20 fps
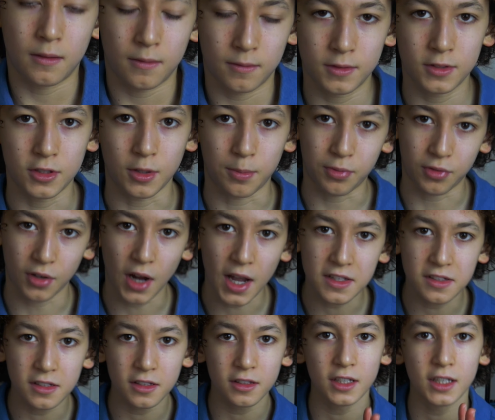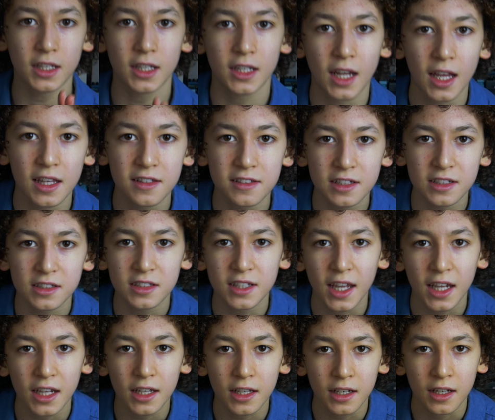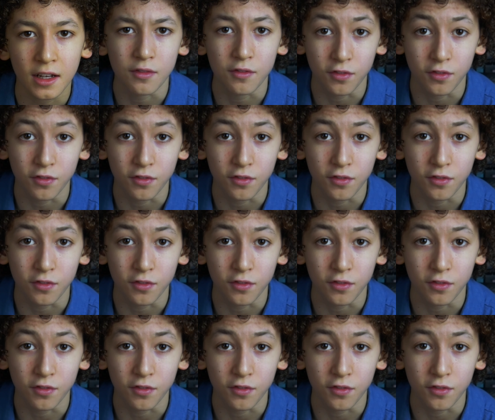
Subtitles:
Surprisingly, it hasn't taken